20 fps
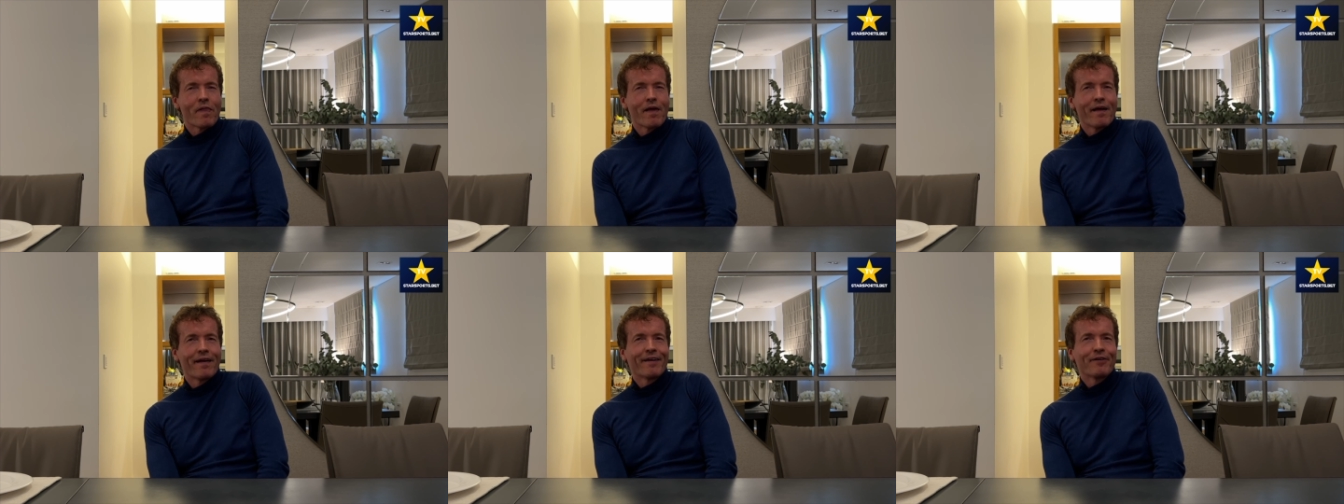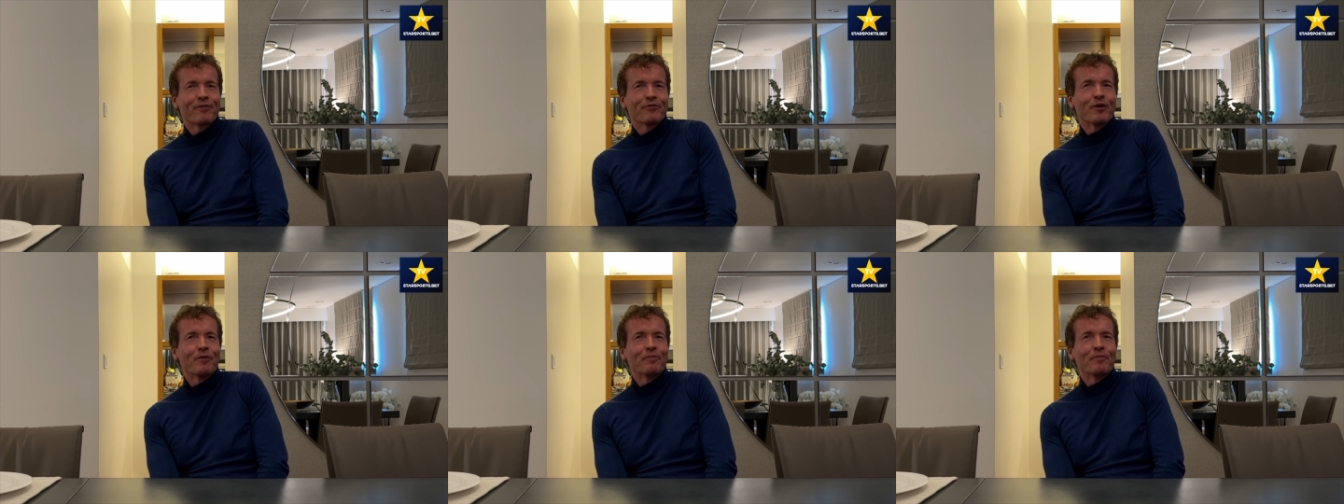
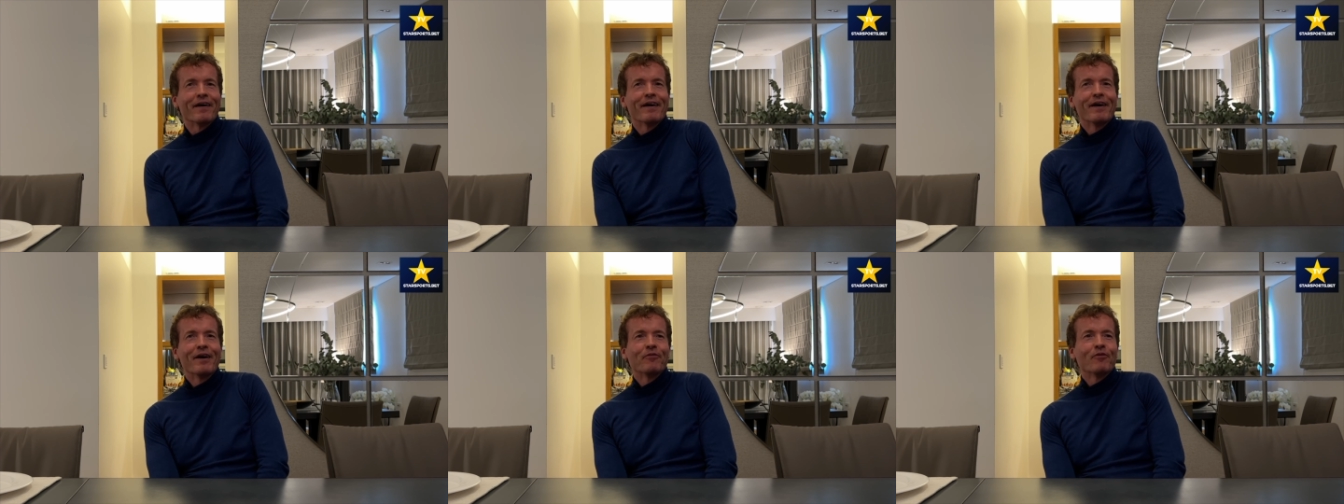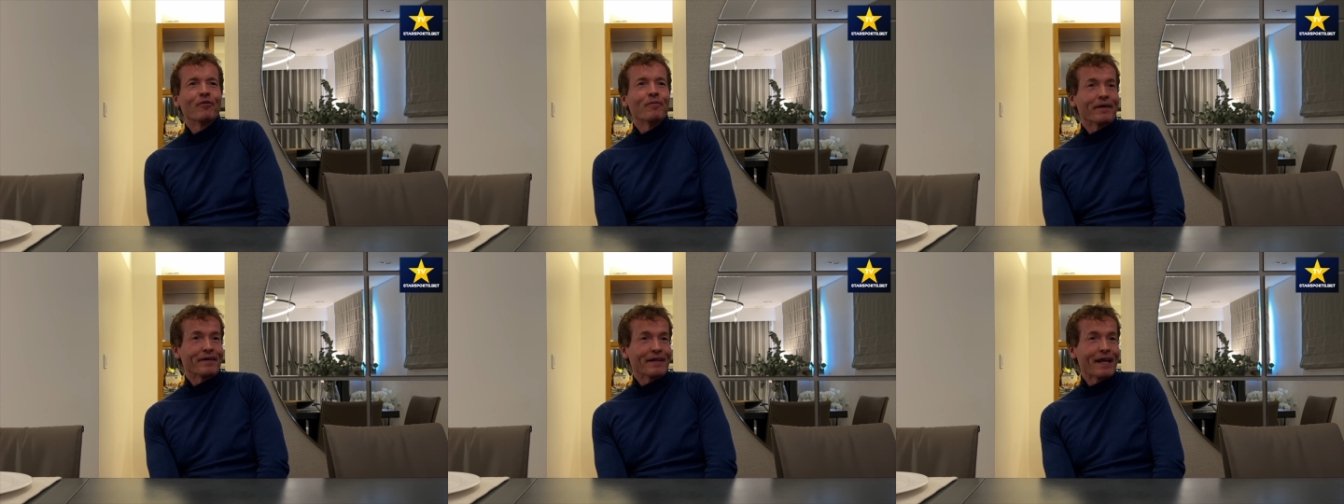Well,
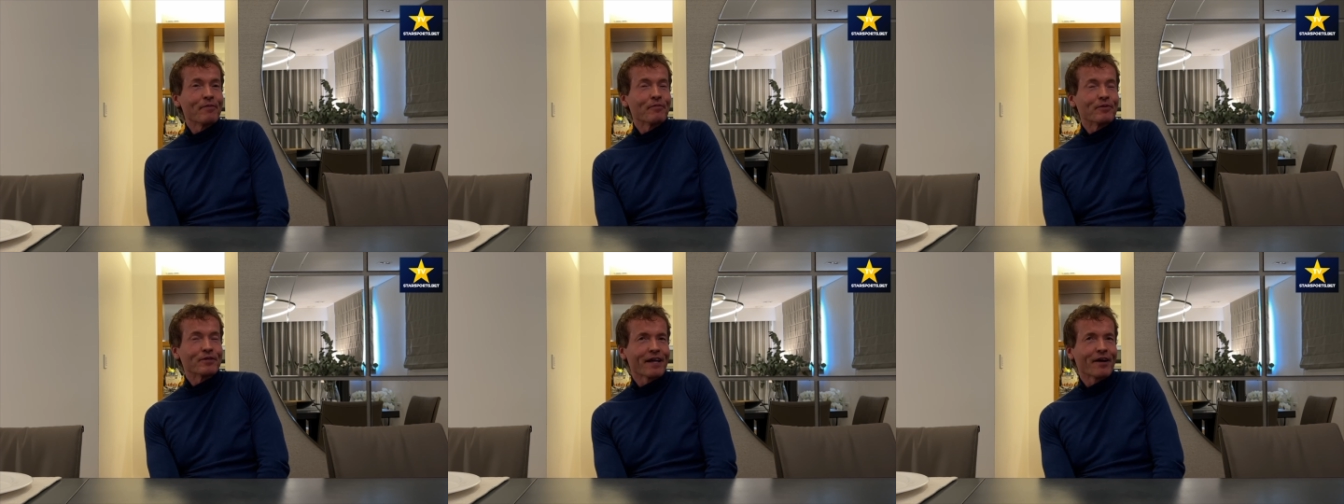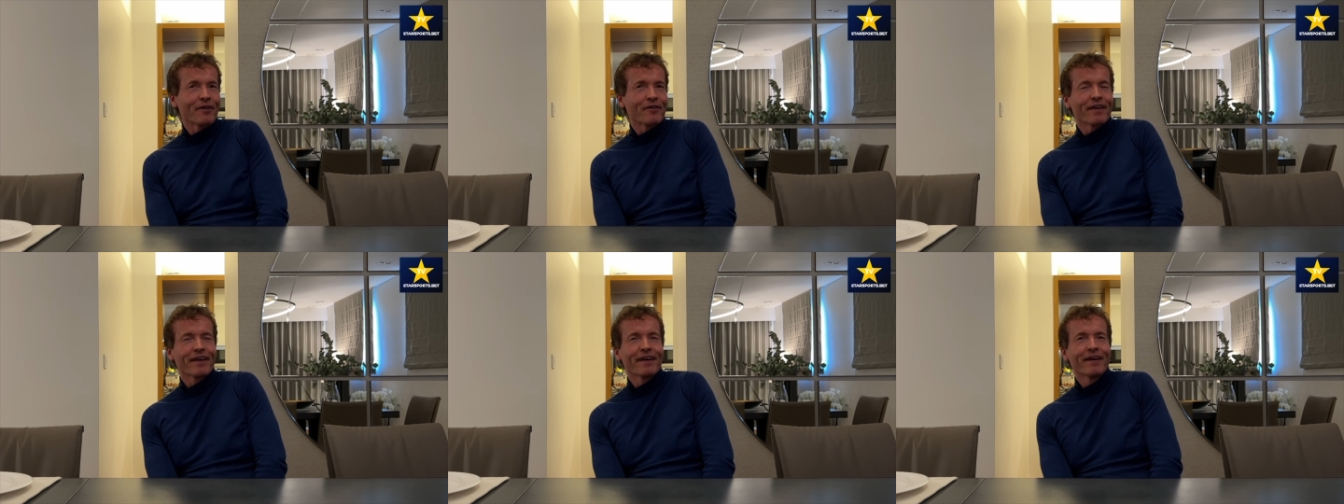my name was
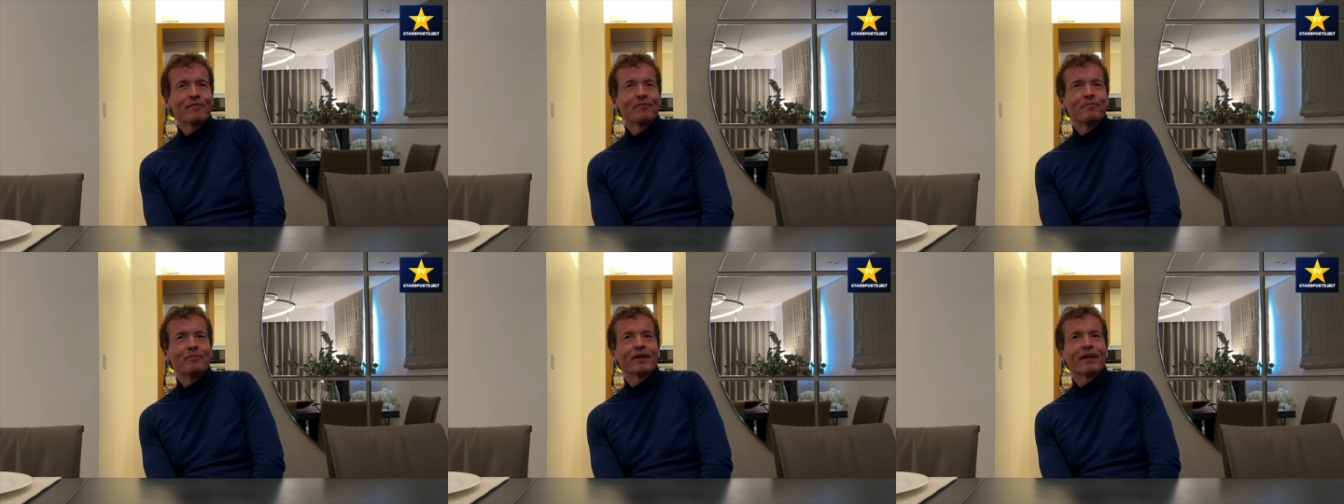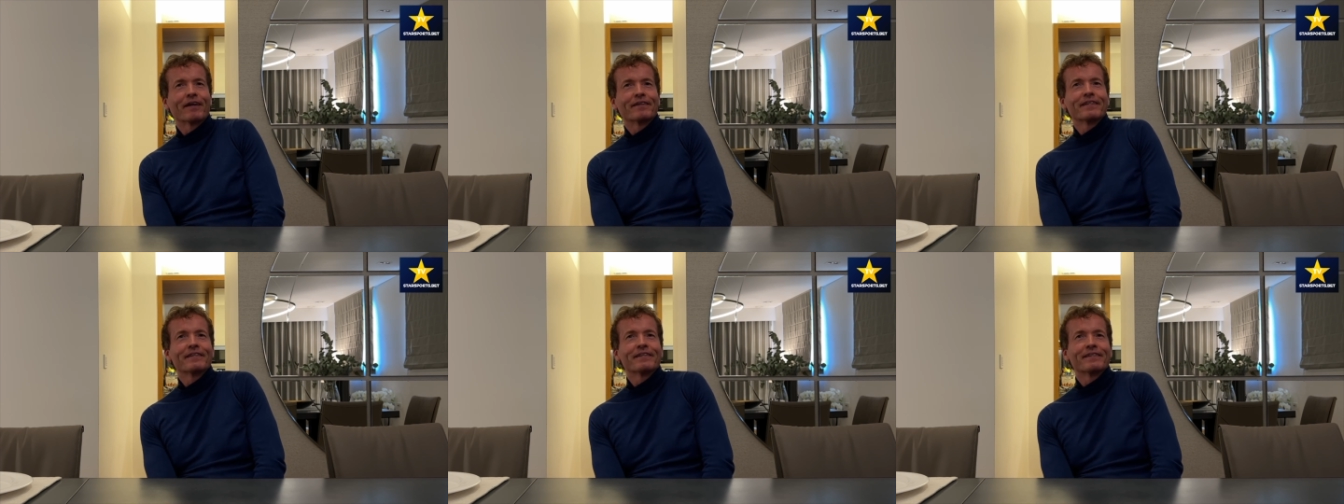out there, but
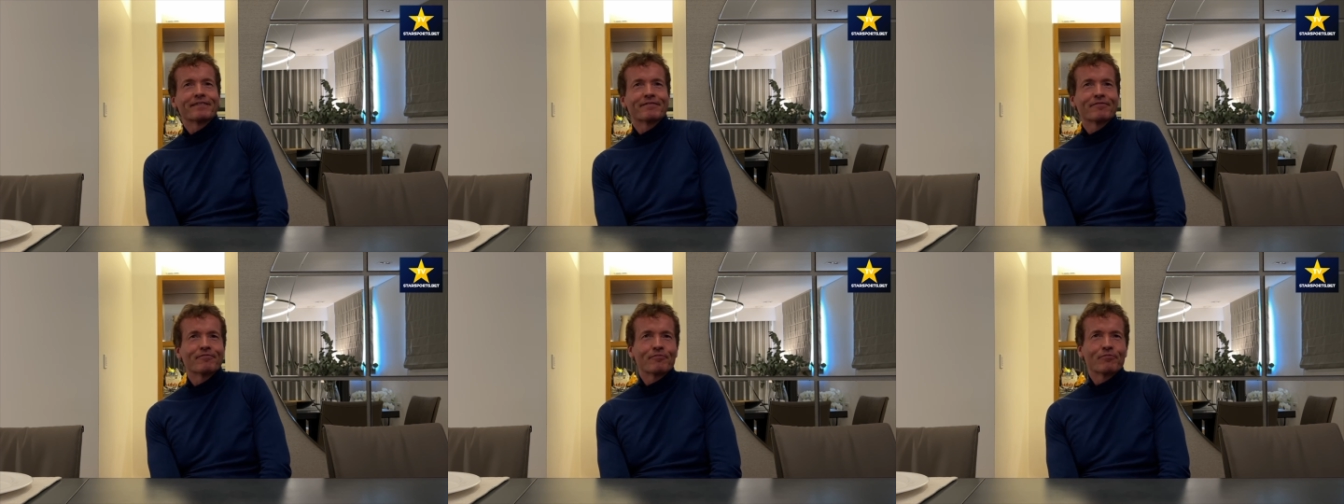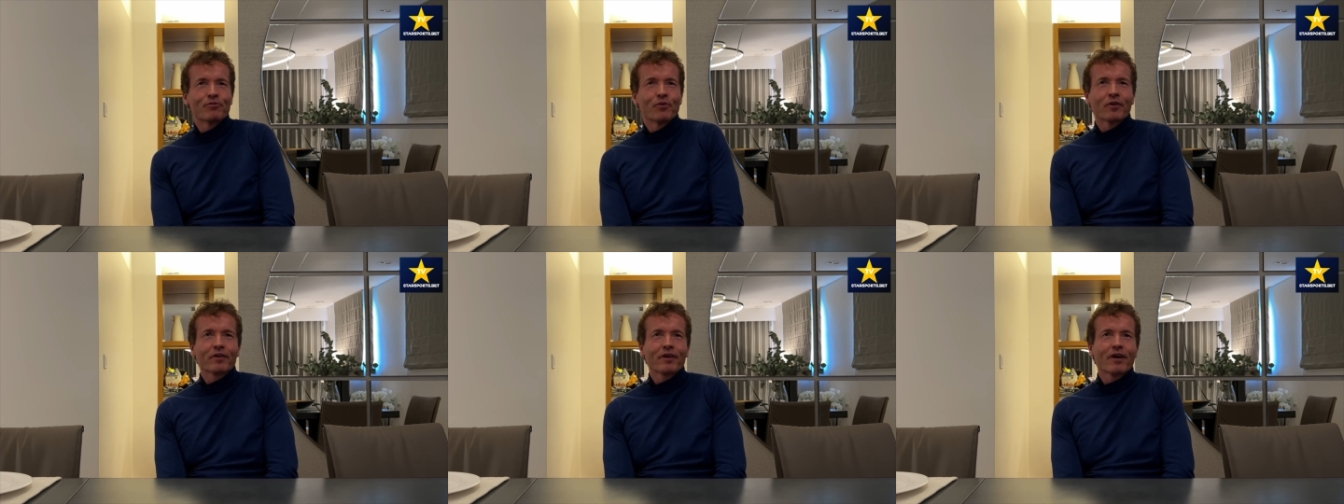I didn't
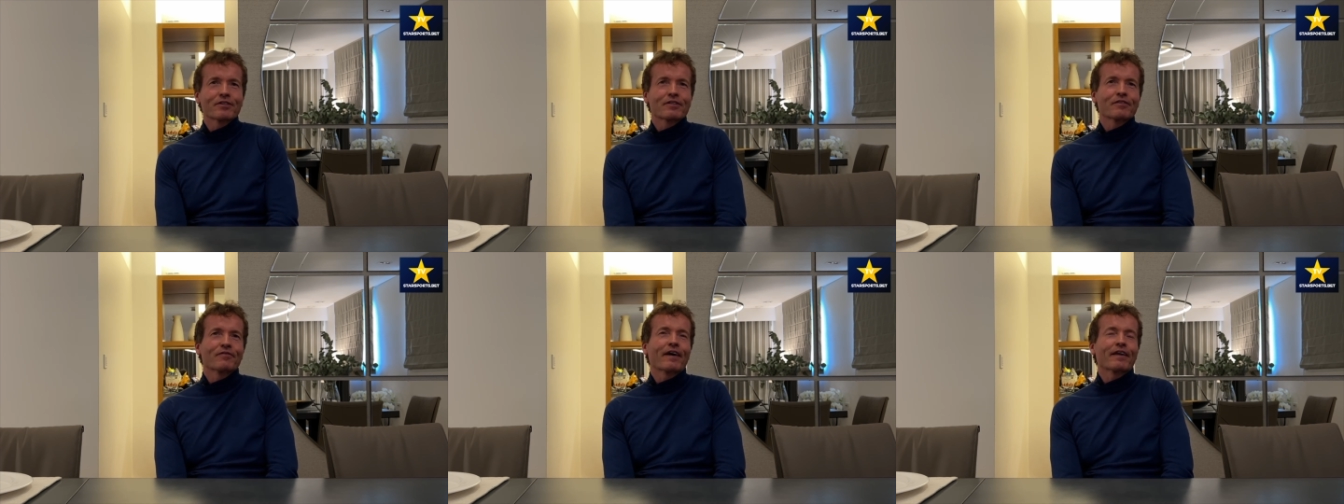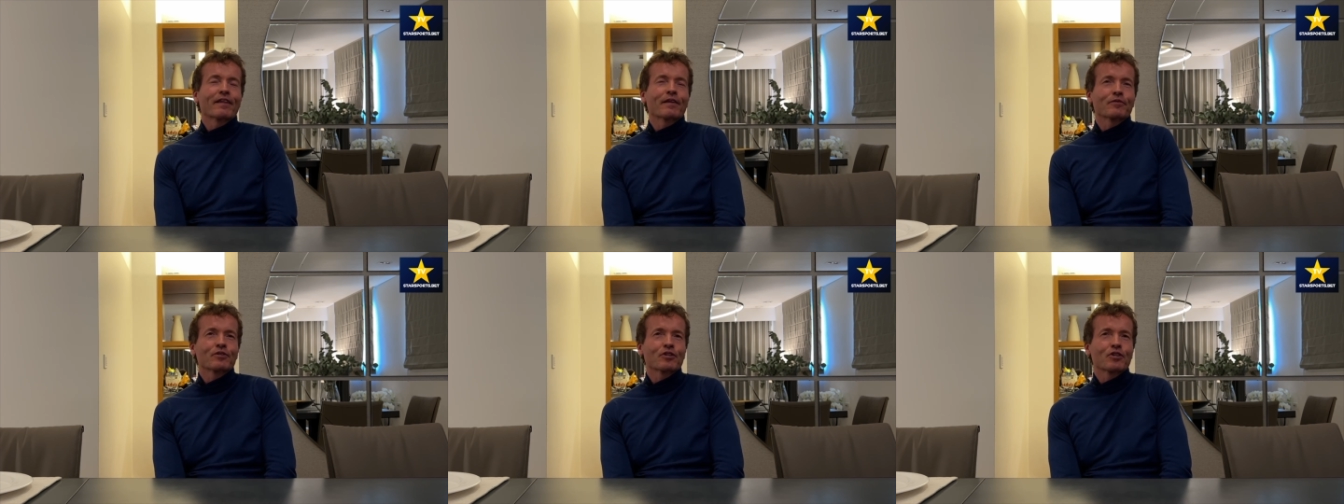broadcast the fact
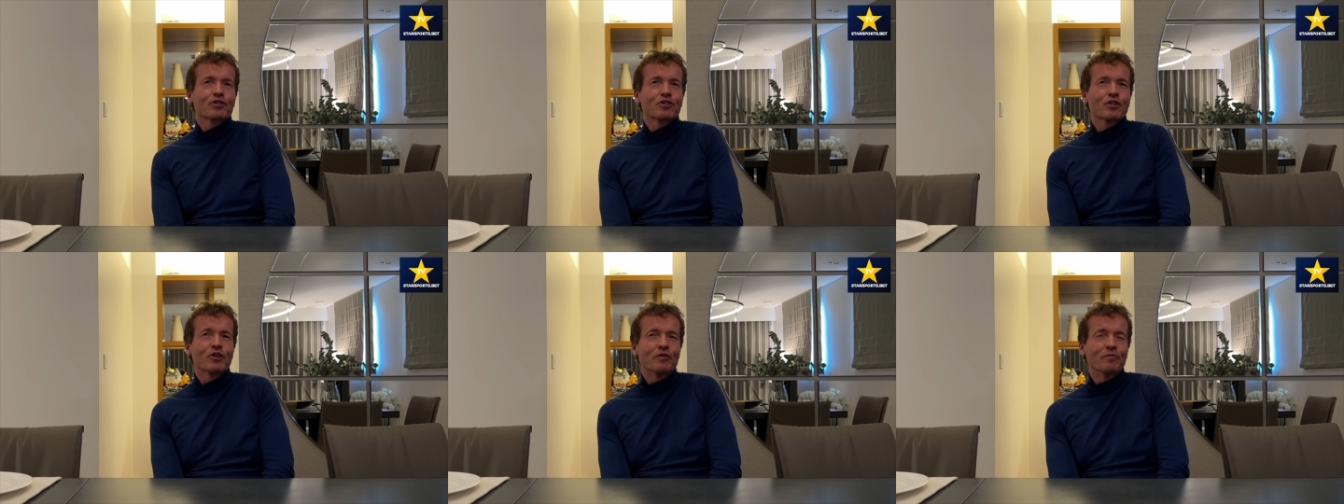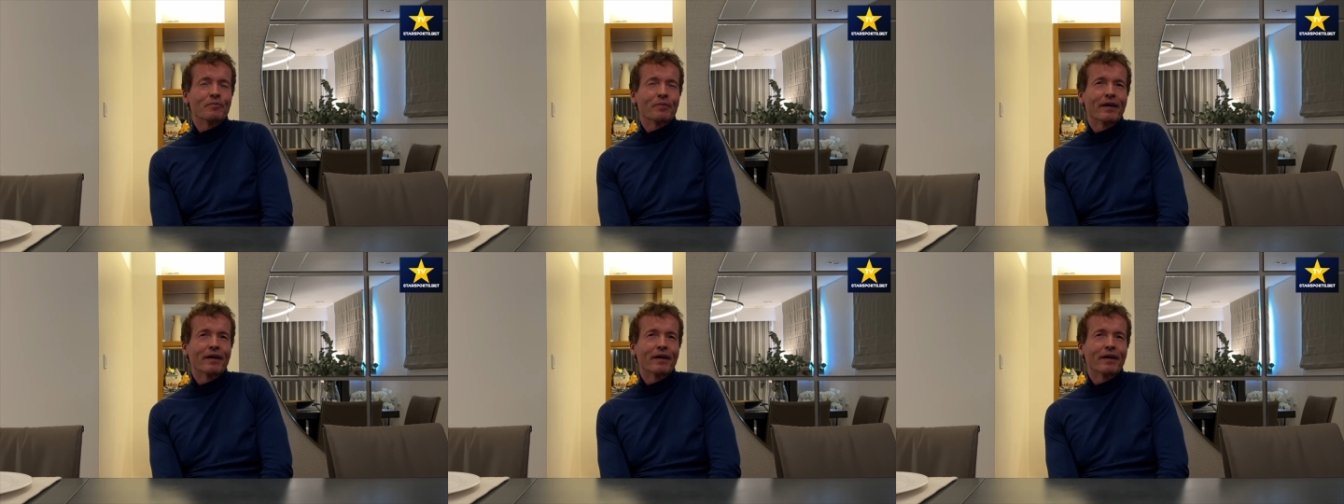that I was a student.